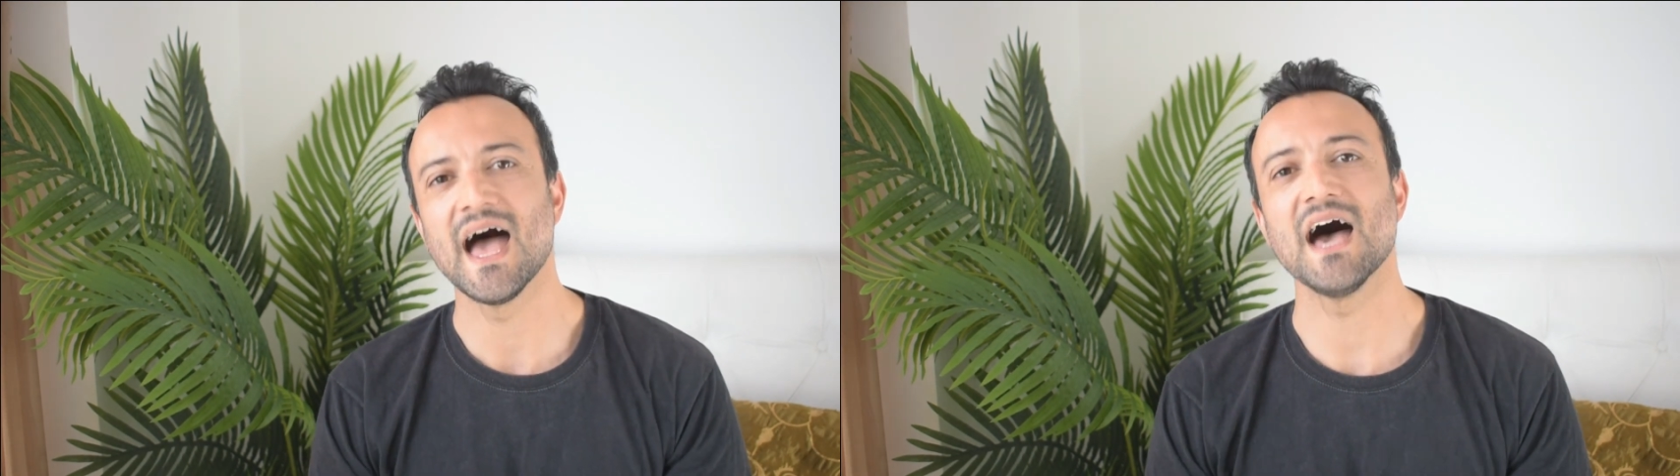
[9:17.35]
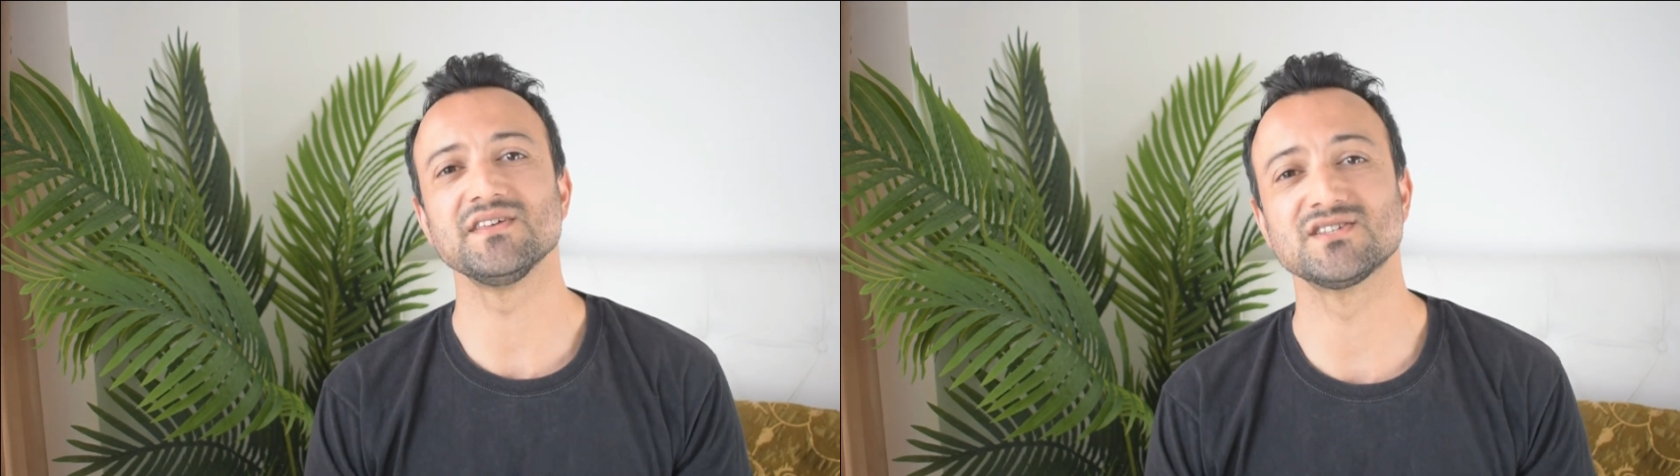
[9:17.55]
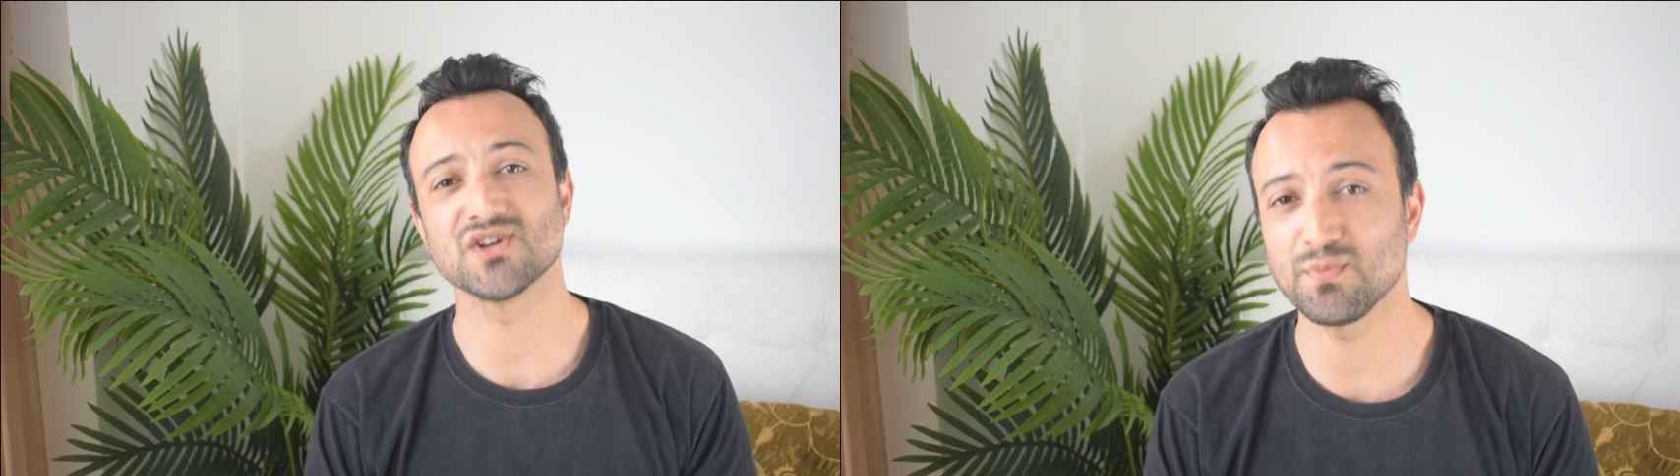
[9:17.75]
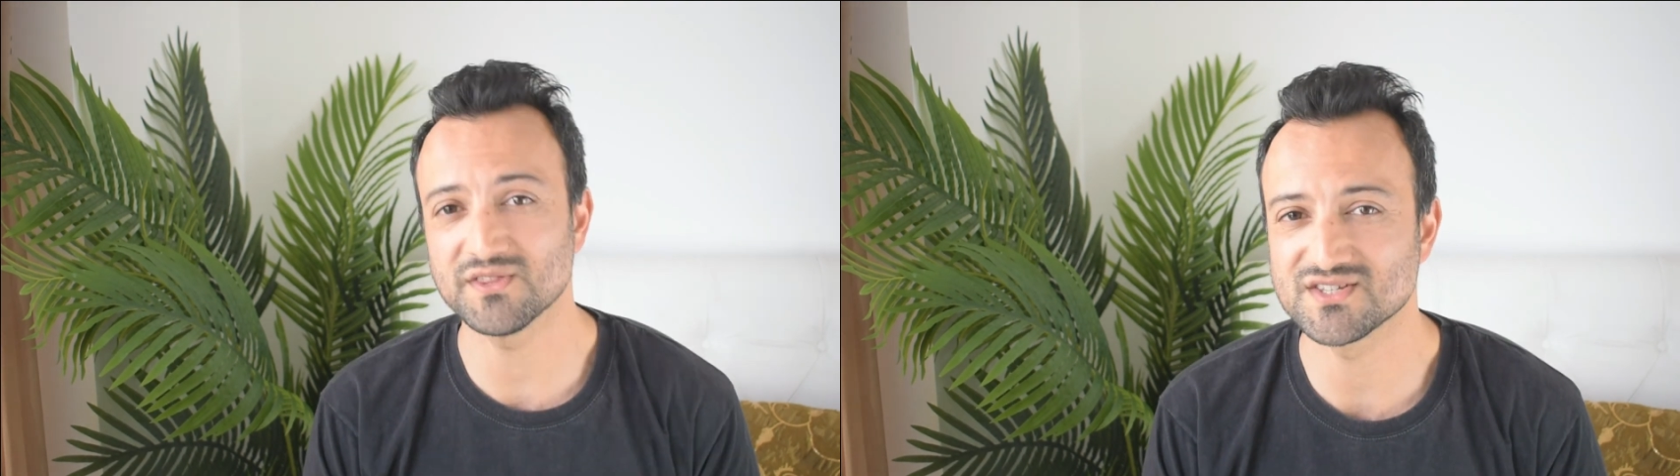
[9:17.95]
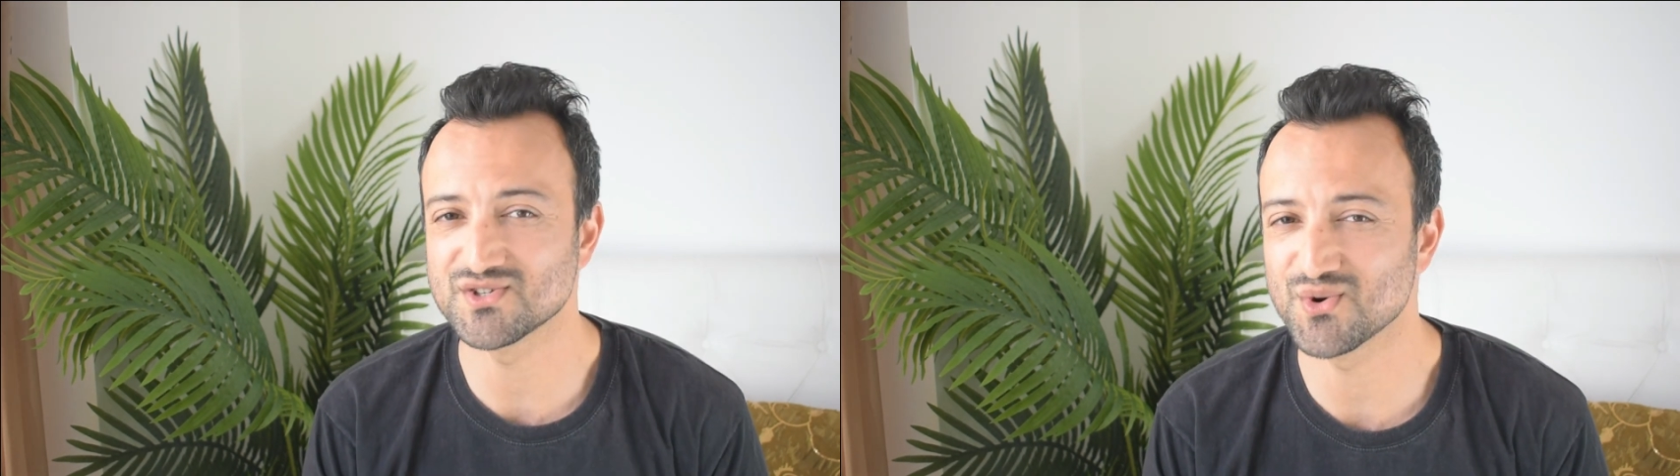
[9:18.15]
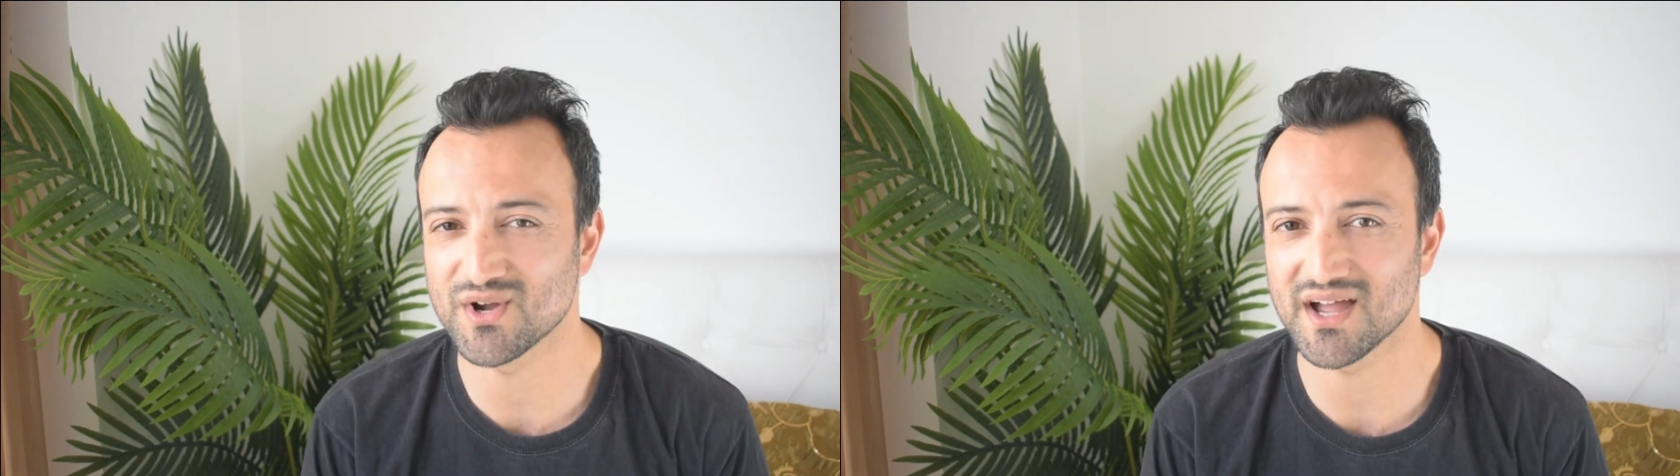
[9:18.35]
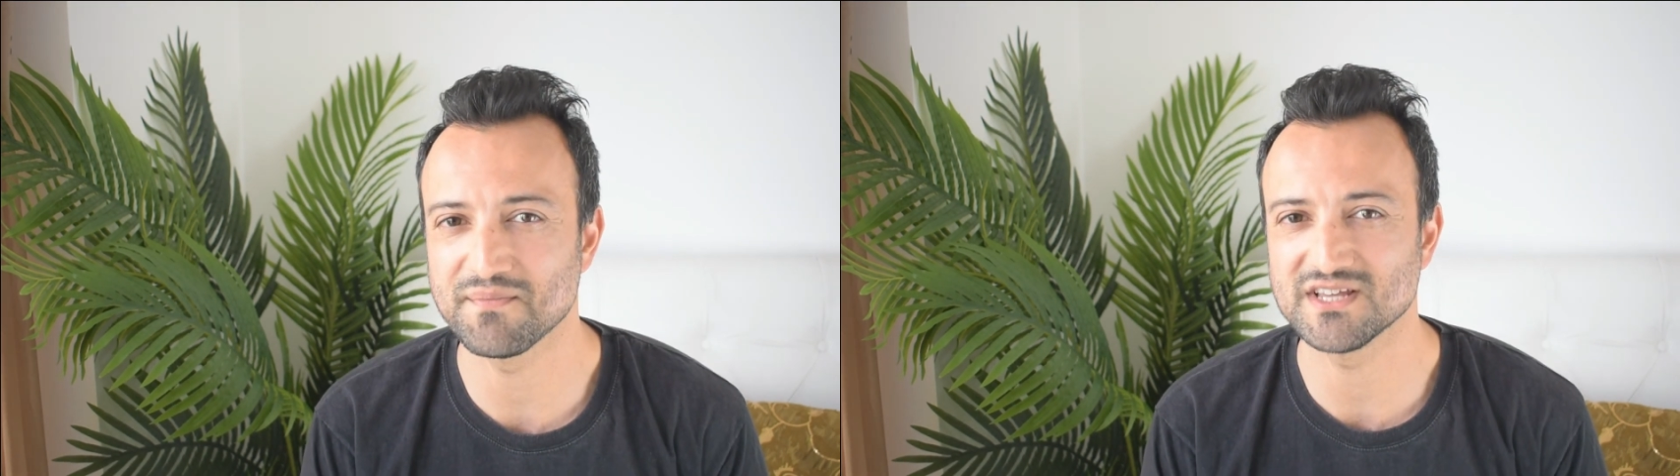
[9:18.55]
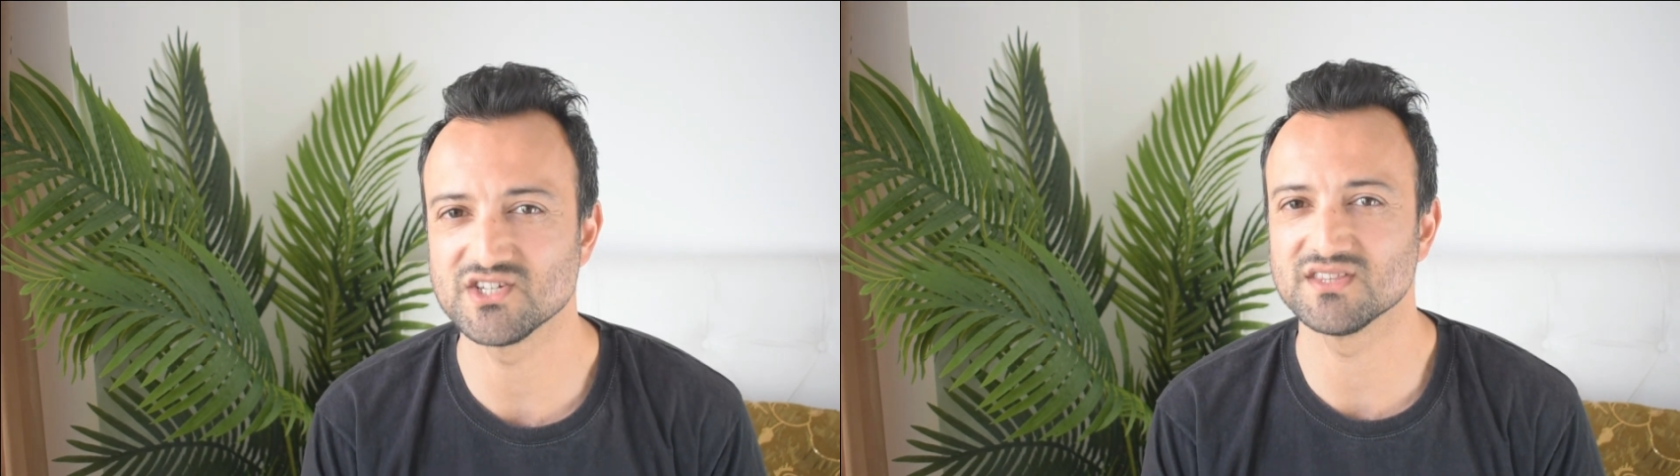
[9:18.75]
At the top of this talk, I
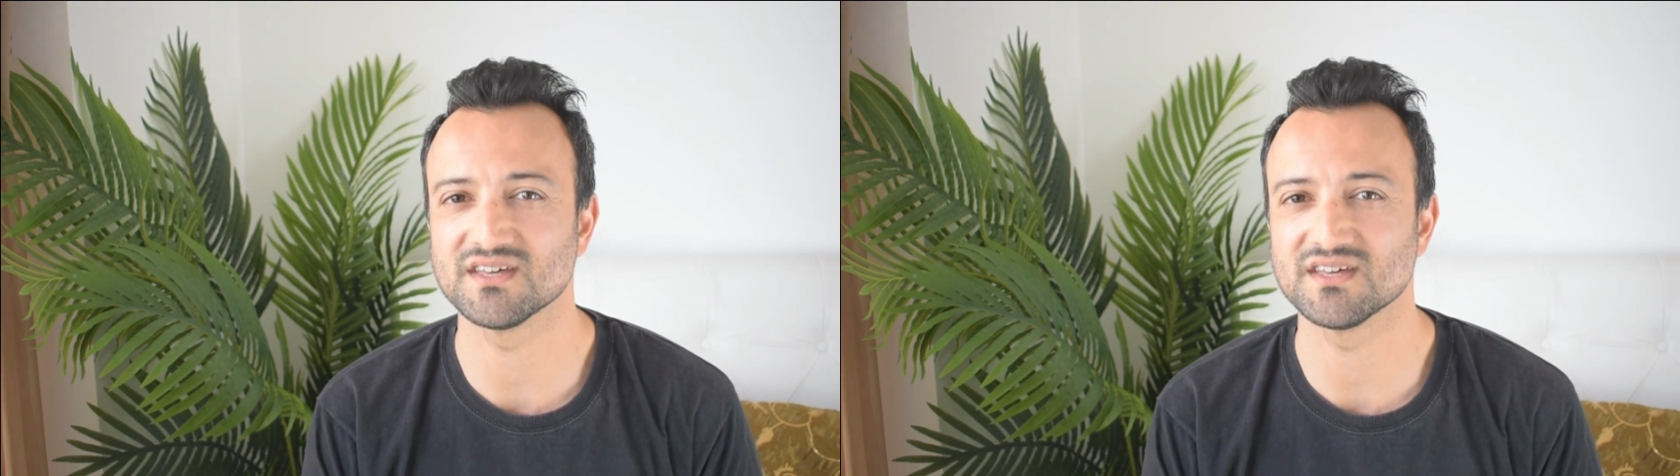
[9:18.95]
mentioned